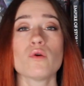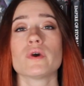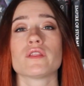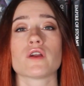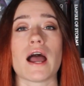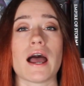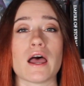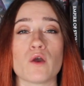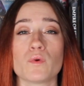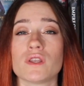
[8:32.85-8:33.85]
whether
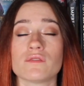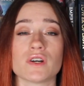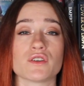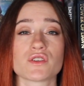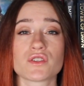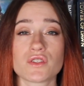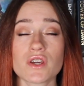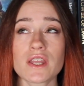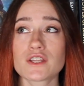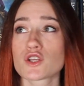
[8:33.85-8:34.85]
I wouldn't have
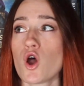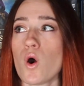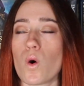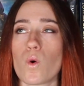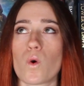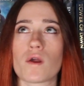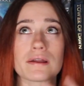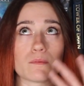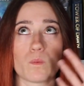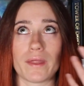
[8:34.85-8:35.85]
understood it
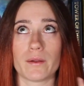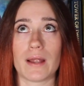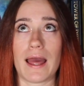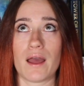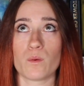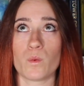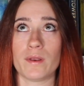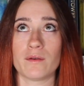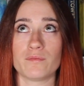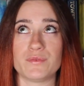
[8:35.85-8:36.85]
or whether I
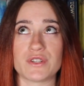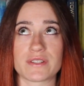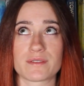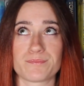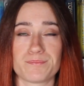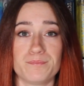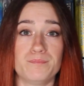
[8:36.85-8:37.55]
would have just